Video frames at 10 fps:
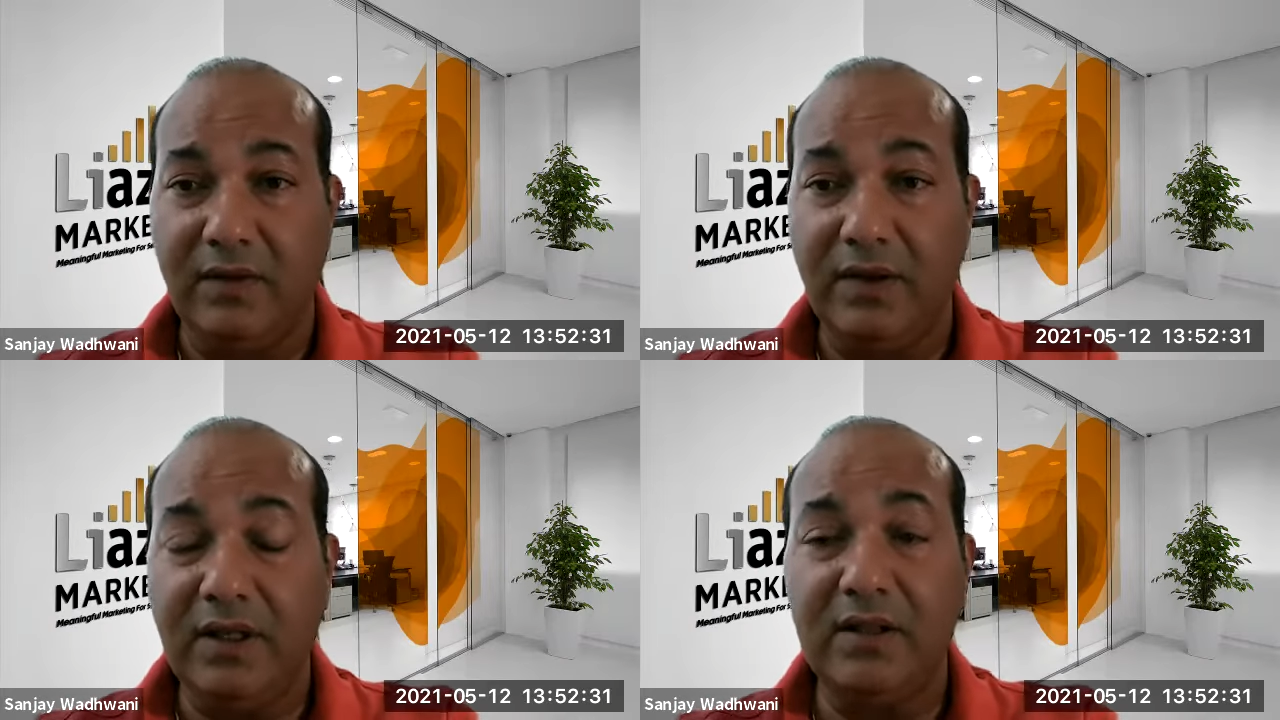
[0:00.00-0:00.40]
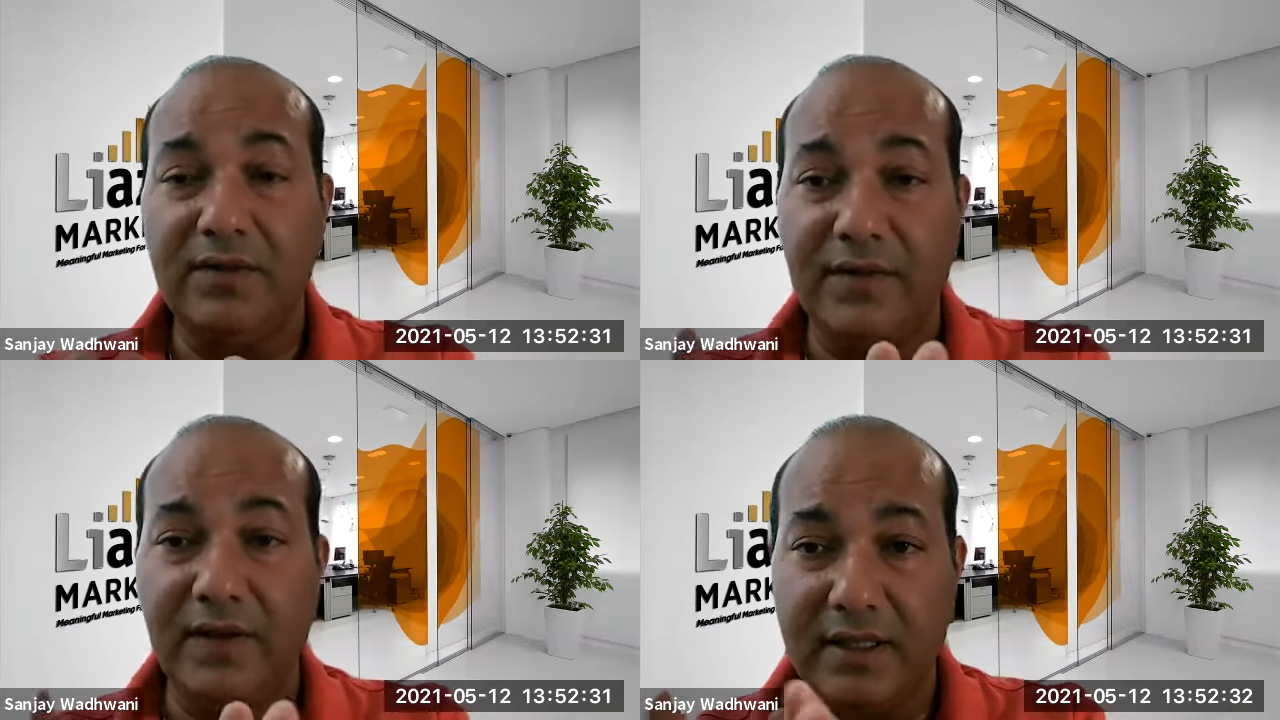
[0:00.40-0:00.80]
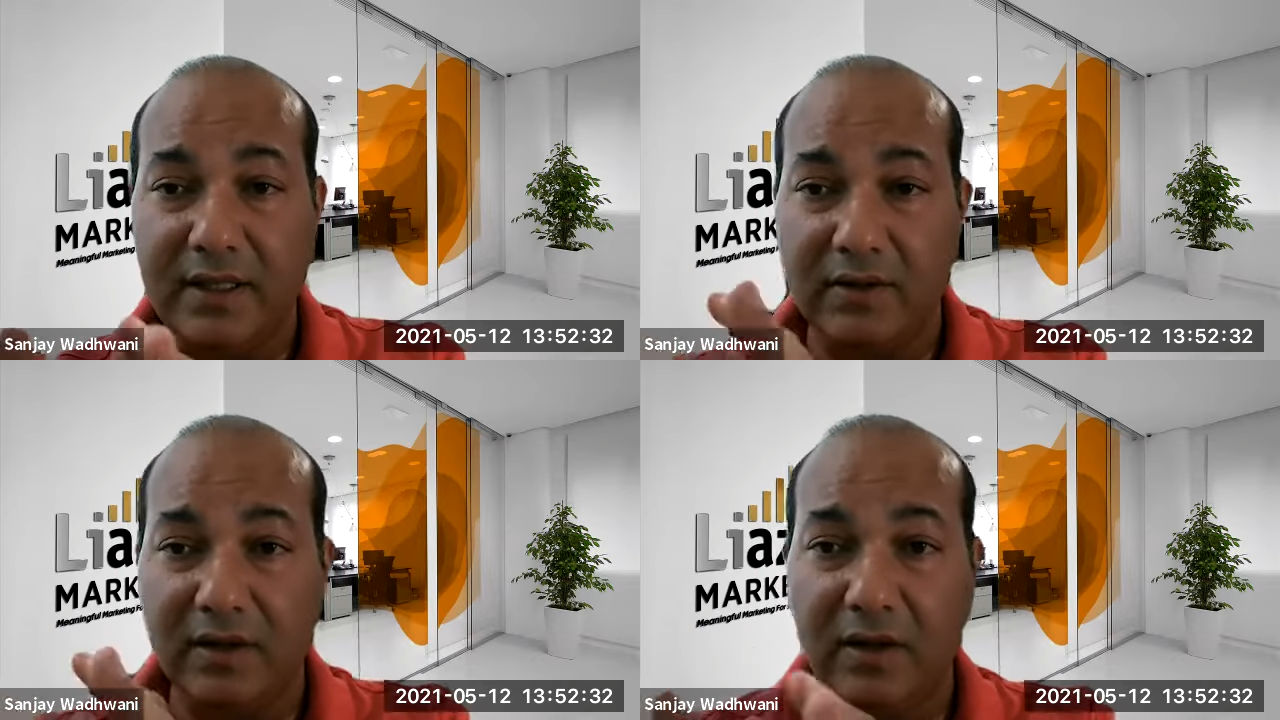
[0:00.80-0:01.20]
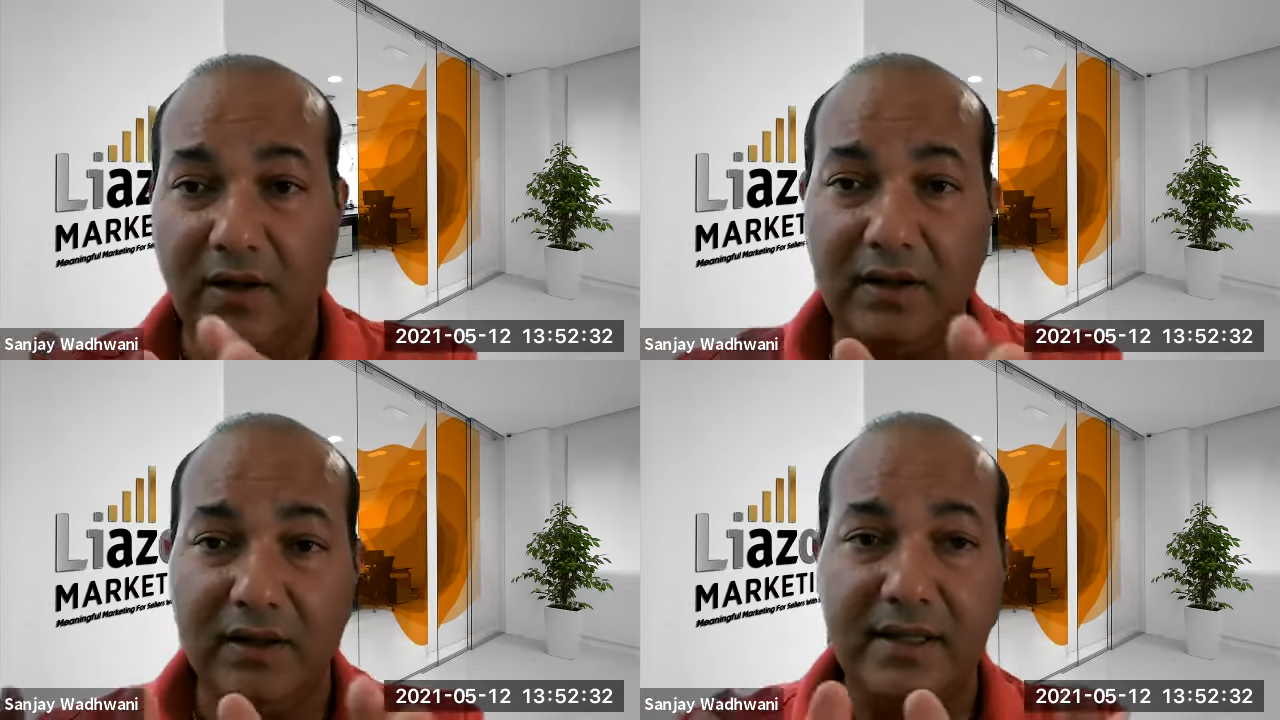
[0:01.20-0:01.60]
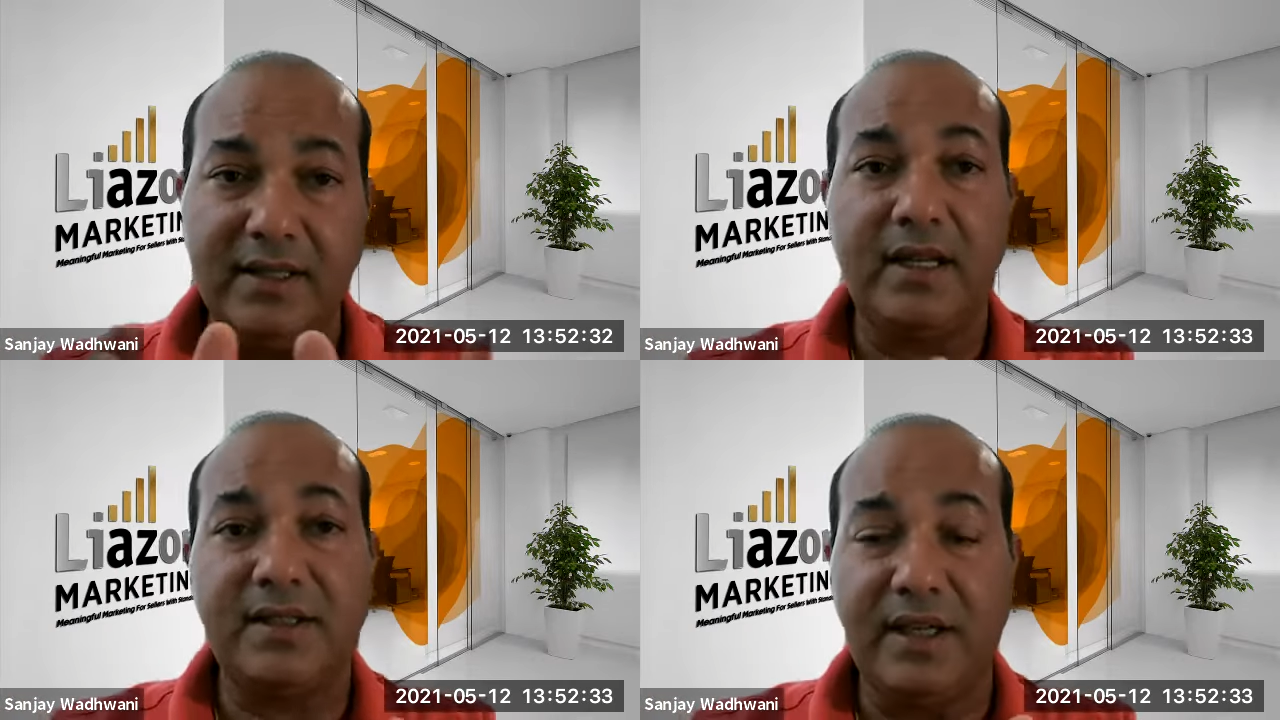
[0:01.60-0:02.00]
We're going to filter out all the
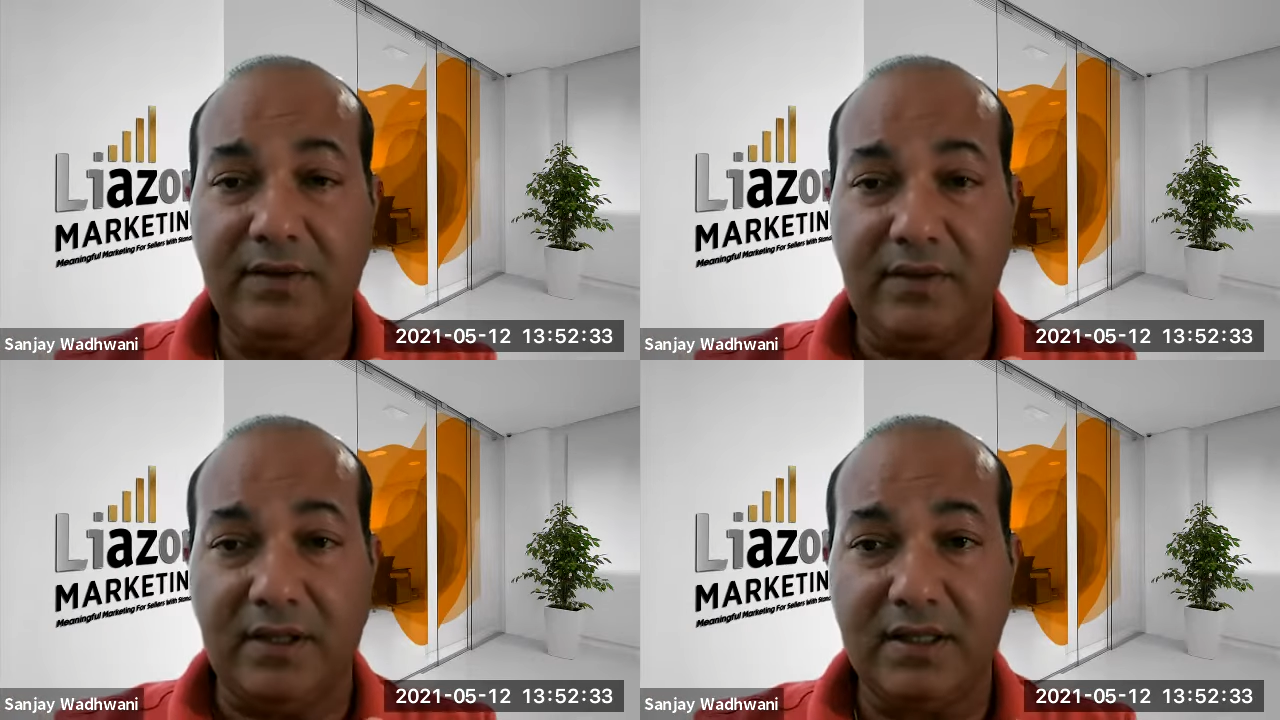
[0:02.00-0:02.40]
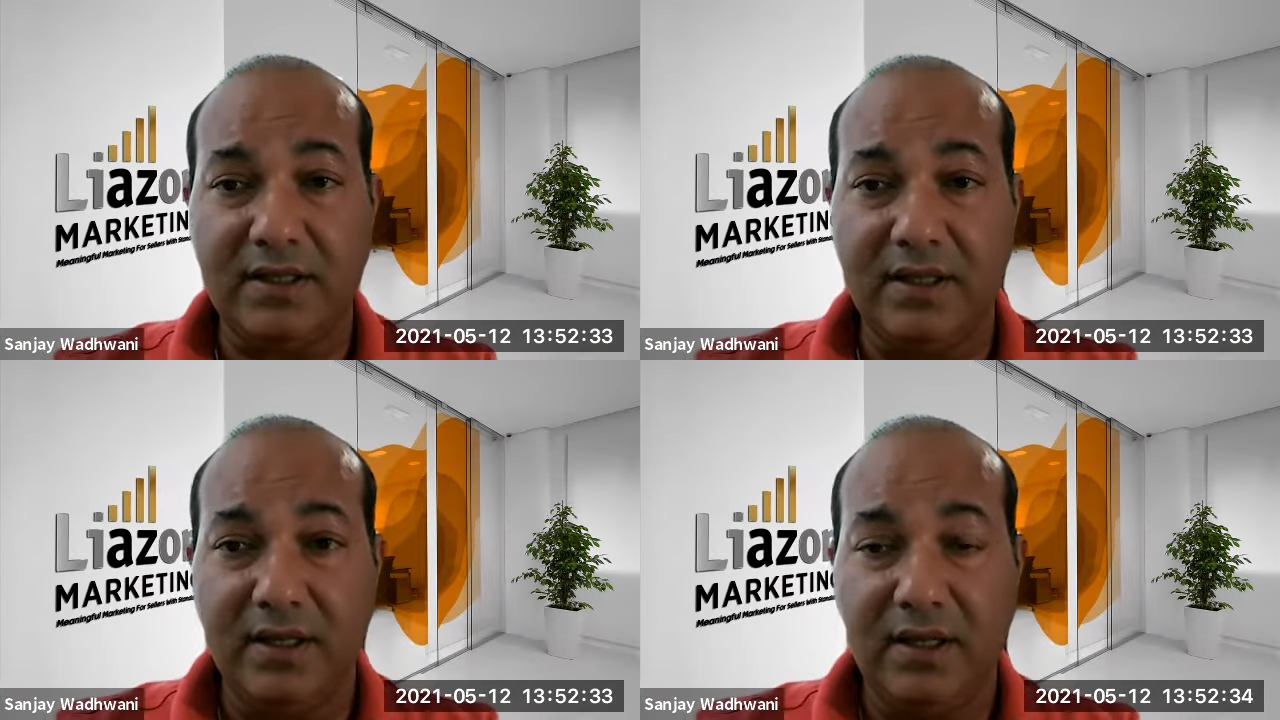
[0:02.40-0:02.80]
index keywords.